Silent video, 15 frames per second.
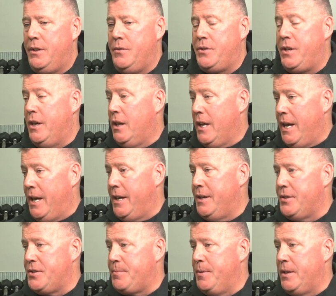
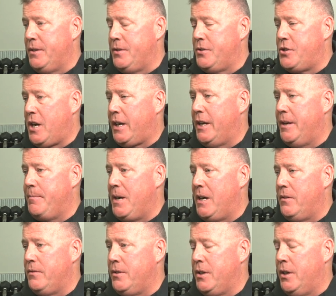UCLA has been checking him
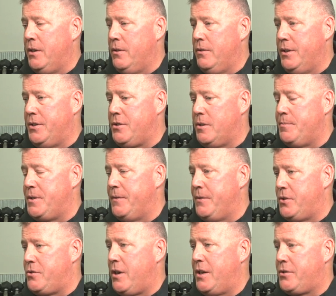out, in terms of
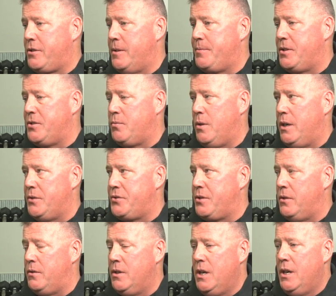his transcripts as well.
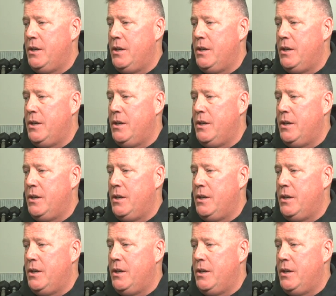So